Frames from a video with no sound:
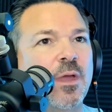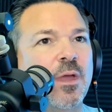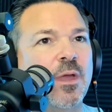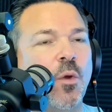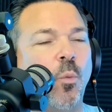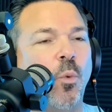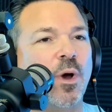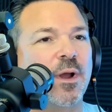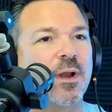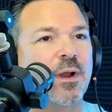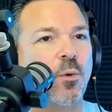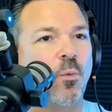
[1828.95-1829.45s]

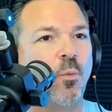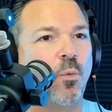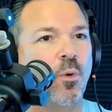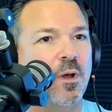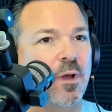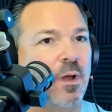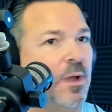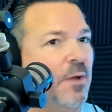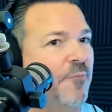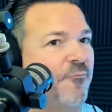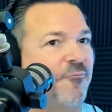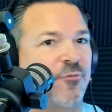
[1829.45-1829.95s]
What
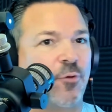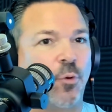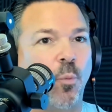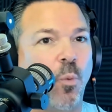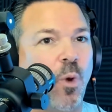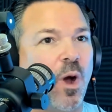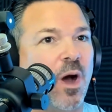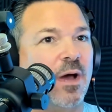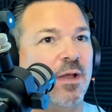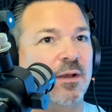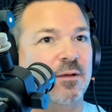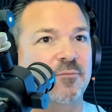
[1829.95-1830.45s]
for
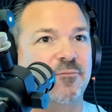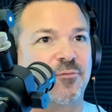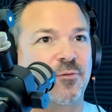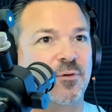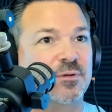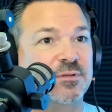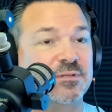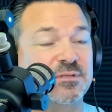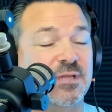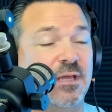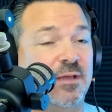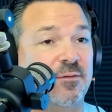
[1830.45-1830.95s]
what?
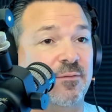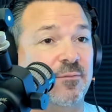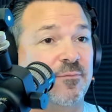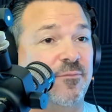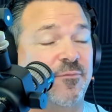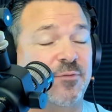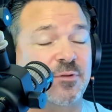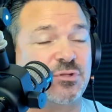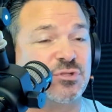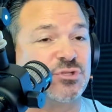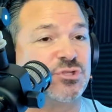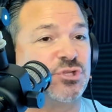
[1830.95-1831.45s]
For
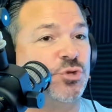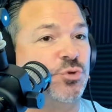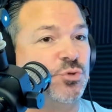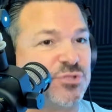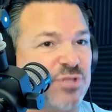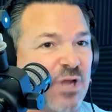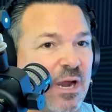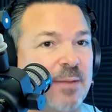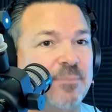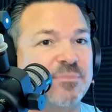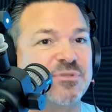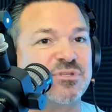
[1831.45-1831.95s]
2
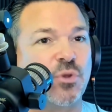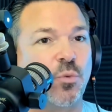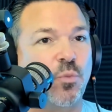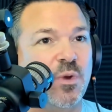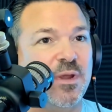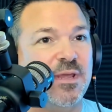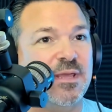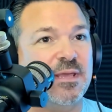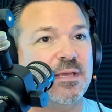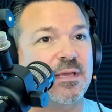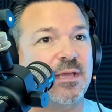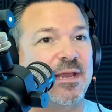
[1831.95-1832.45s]
times a
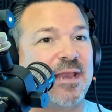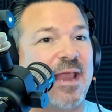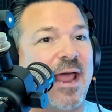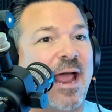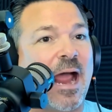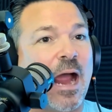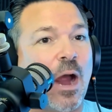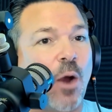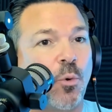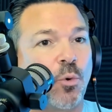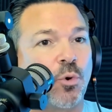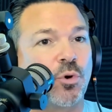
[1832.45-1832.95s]
week, an
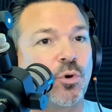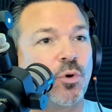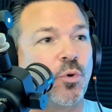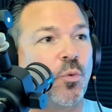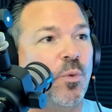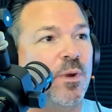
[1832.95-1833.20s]
hour a week?